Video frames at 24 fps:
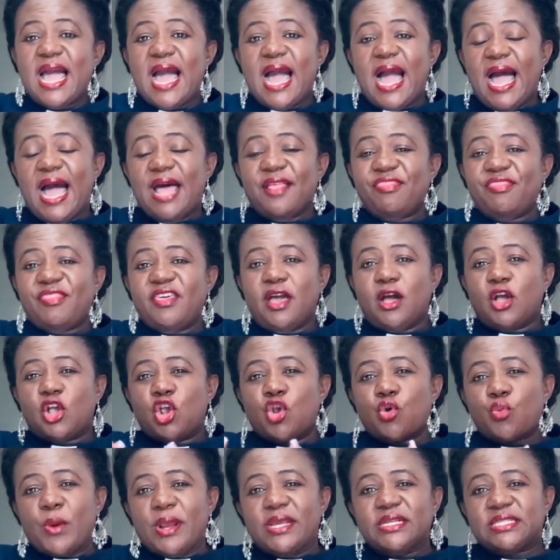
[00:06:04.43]
And there are
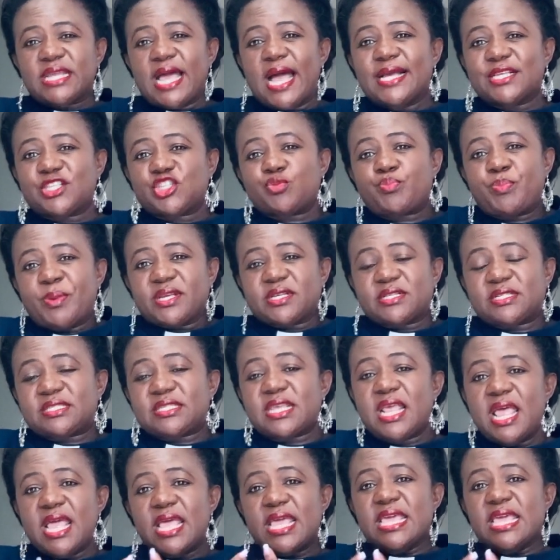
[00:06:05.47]
great aspects